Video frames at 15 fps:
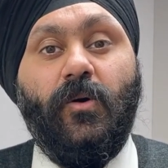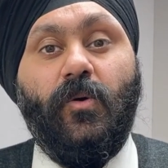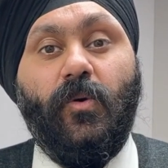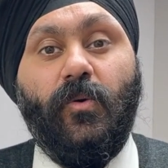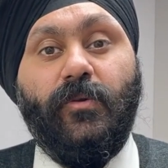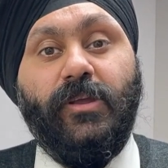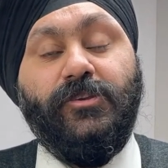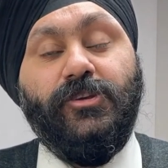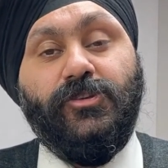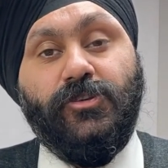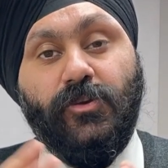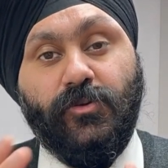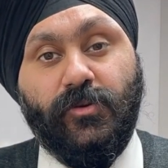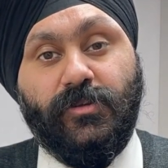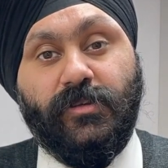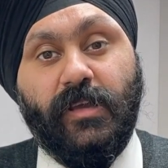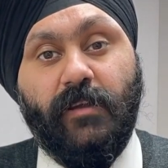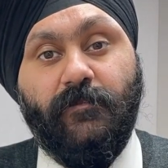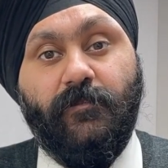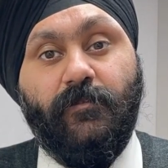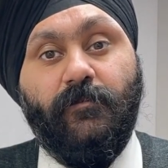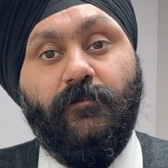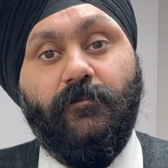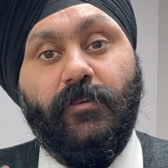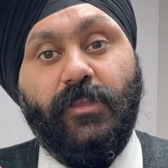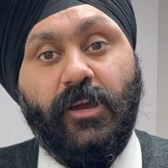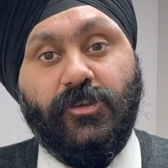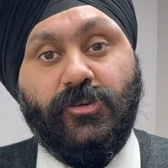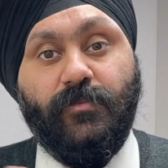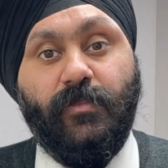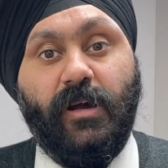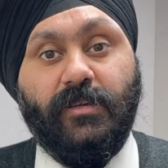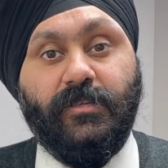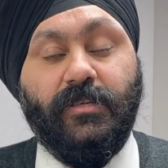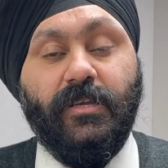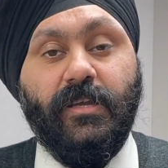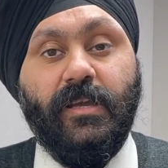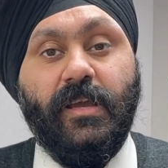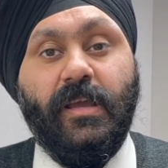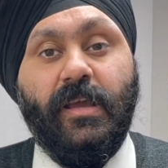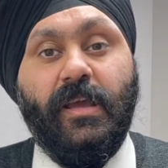or register yourself with HMRC